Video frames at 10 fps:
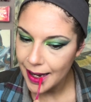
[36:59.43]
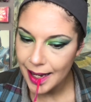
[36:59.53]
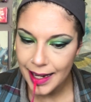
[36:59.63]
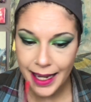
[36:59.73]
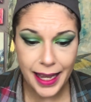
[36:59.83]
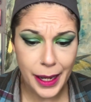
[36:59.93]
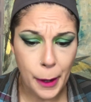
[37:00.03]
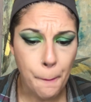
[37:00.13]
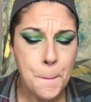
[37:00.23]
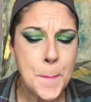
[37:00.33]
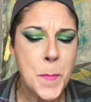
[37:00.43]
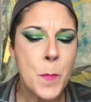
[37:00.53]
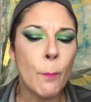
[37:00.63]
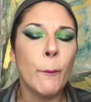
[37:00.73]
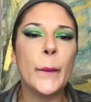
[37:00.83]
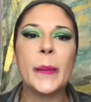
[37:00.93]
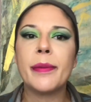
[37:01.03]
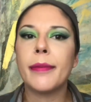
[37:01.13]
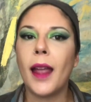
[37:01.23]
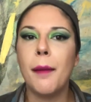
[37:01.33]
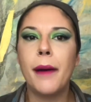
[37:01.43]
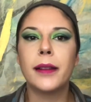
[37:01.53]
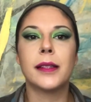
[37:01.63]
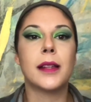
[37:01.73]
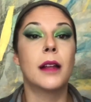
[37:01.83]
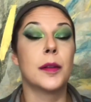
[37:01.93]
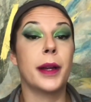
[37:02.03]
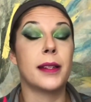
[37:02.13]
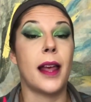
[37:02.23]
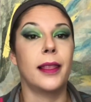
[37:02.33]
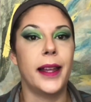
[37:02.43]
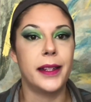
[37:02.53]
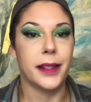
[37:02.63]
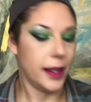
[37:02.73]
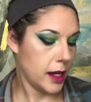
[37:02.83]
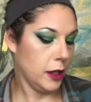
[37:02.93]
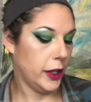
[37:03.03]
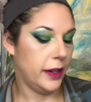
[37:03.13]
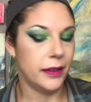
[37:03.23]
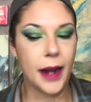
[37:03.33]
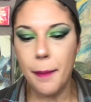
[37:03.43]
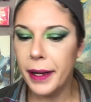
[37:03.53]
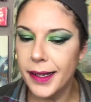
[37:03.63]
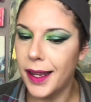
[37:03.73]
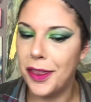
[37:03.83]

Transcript: Again, I bought this color because I liked the color, not because I